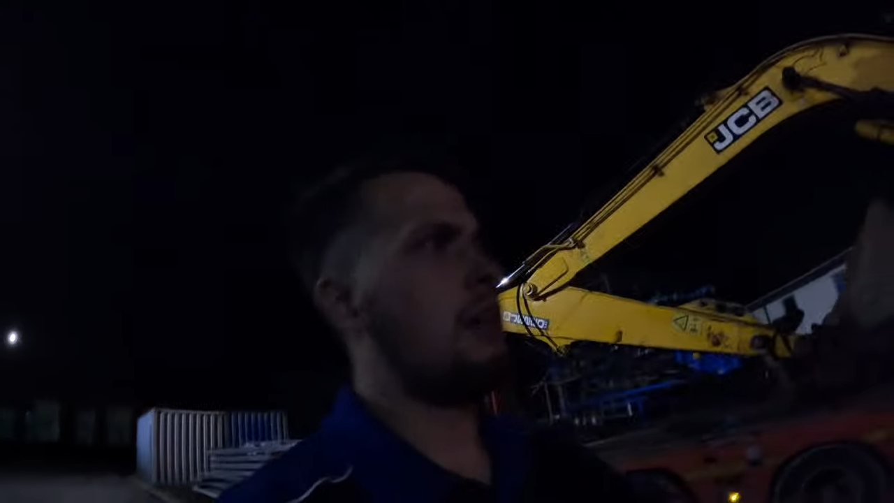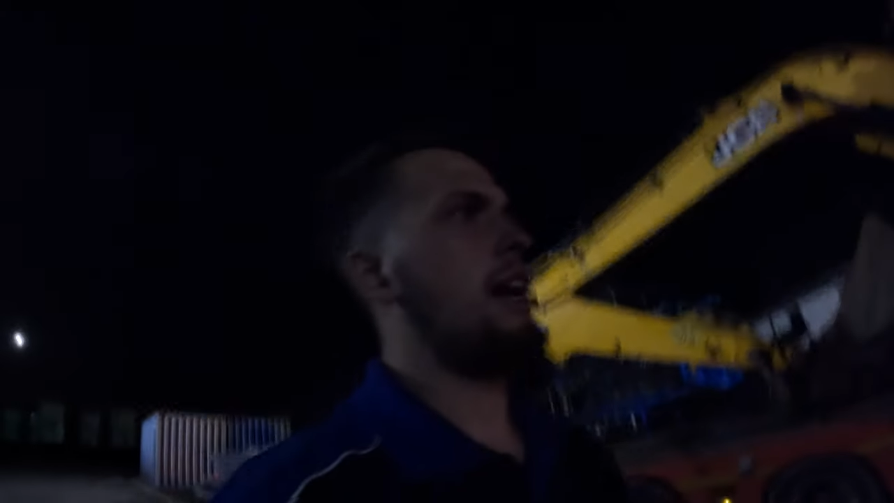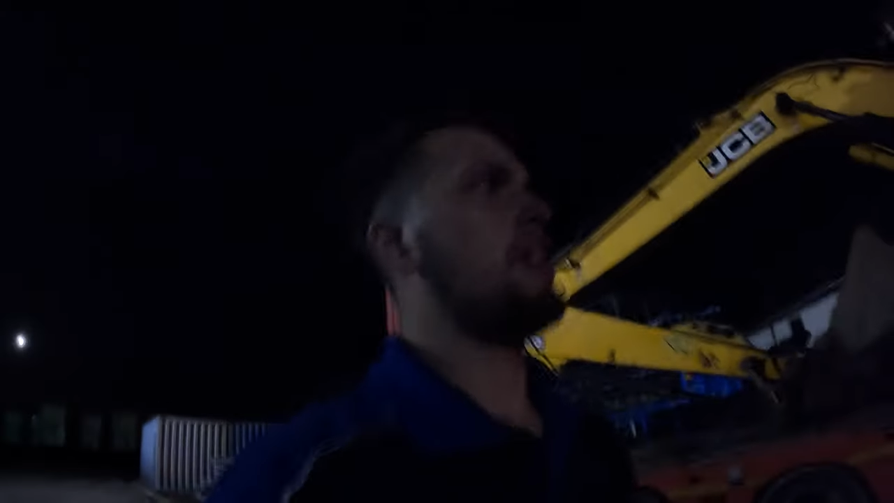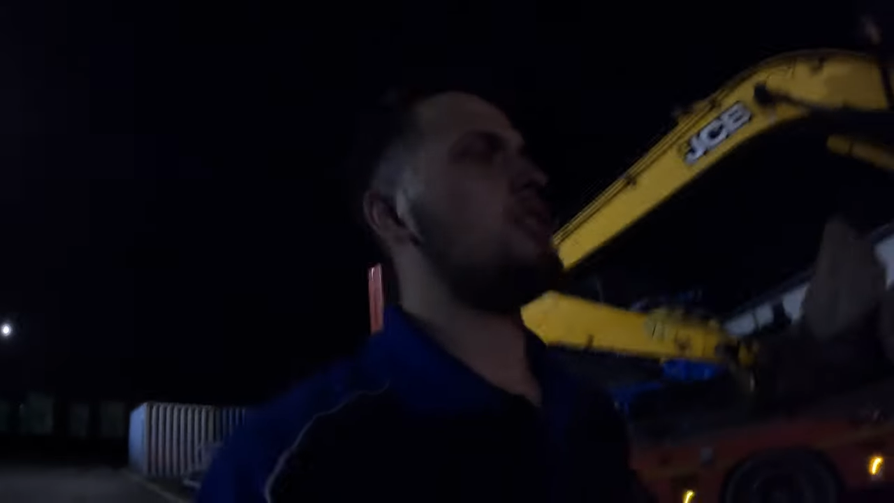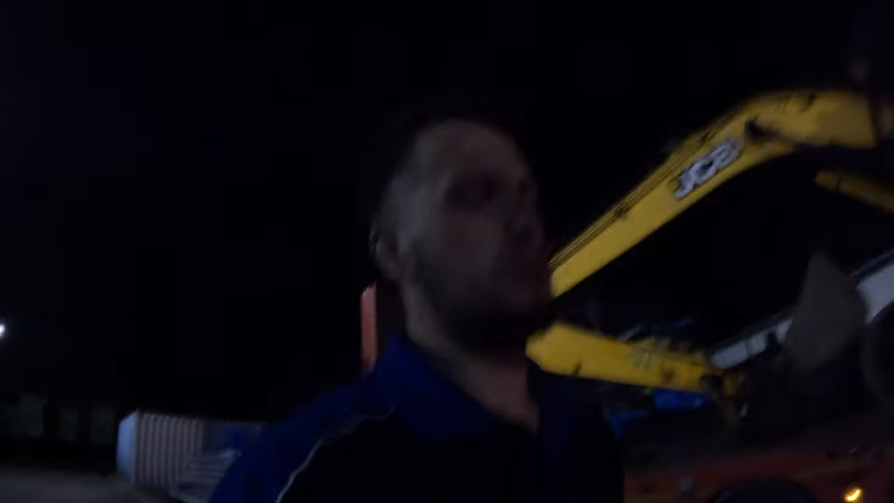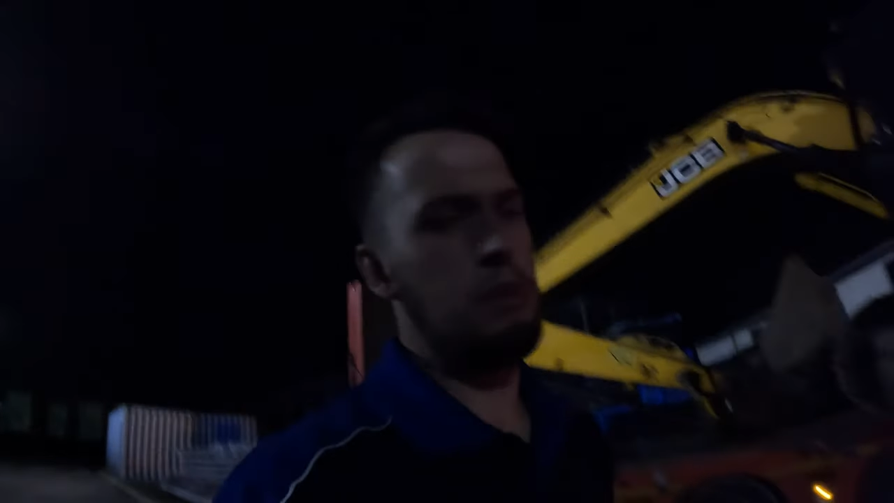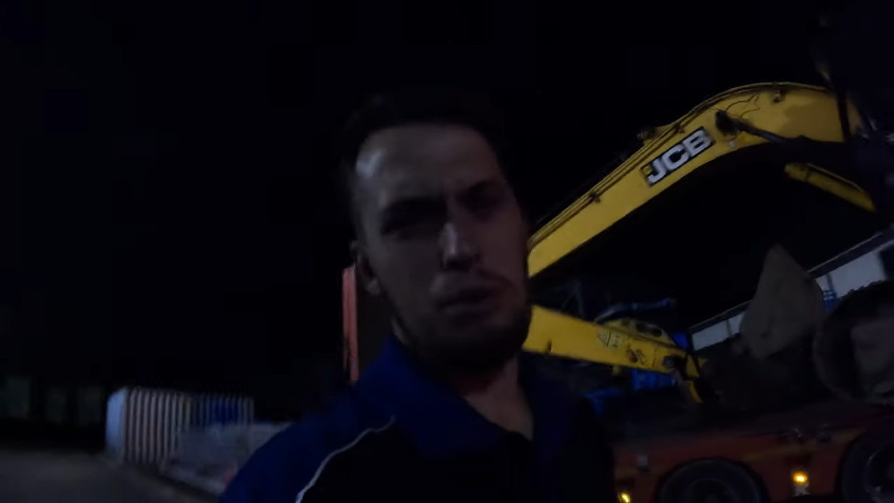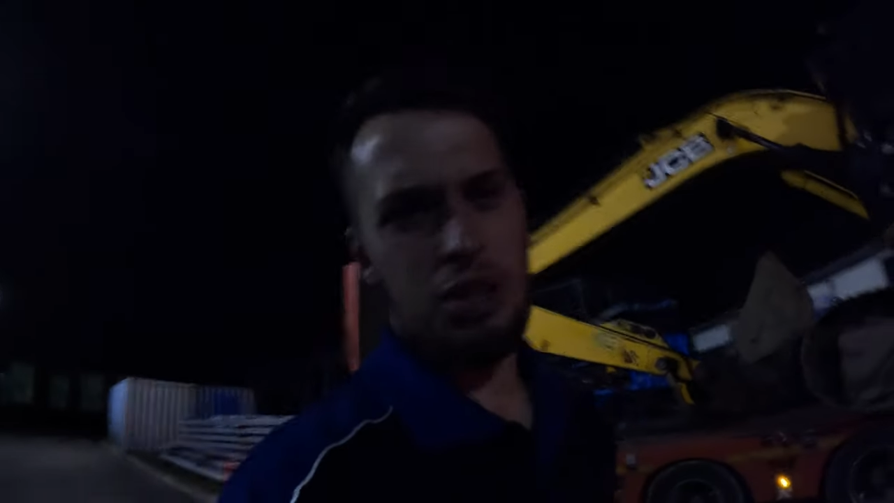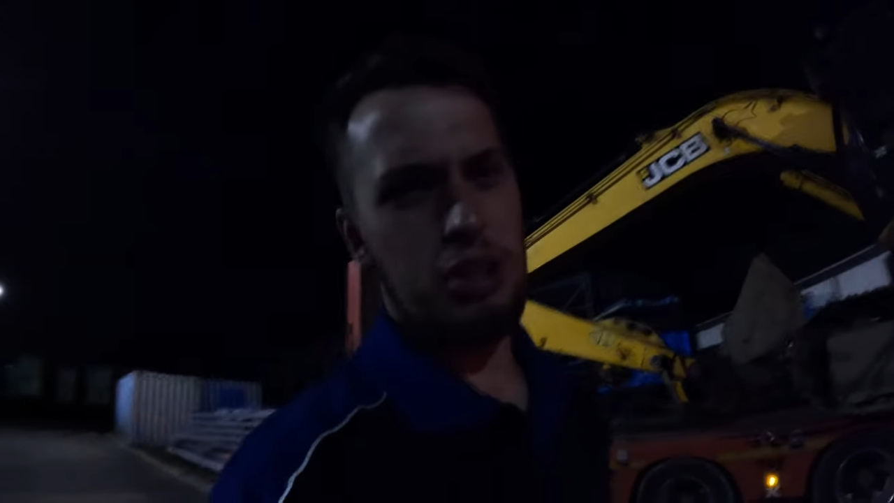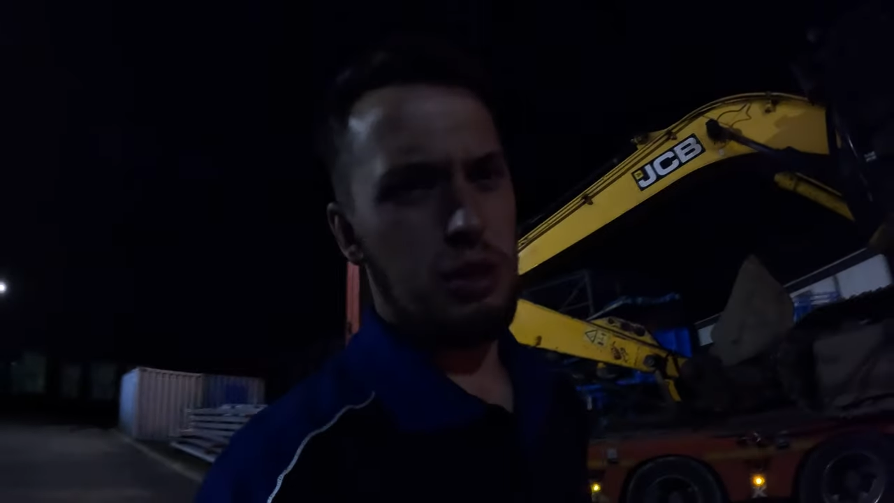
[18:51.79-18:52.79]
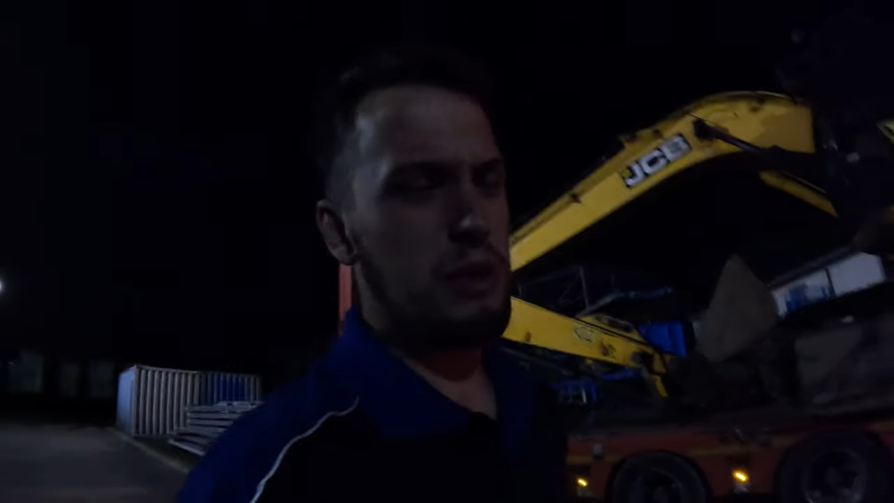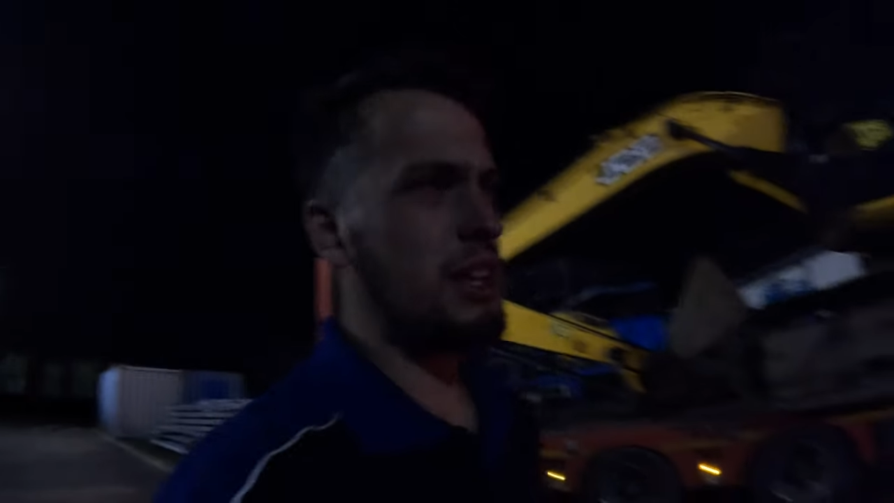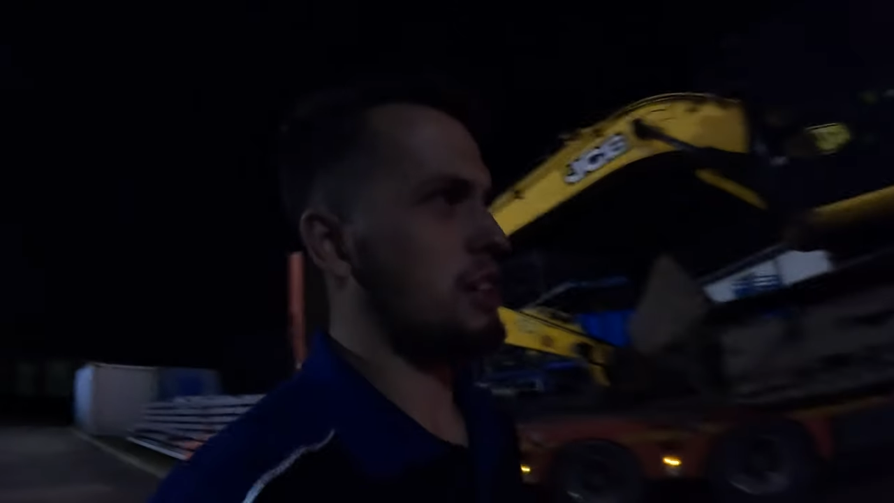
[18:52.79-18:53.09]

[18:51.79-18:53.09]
because I've been working all week.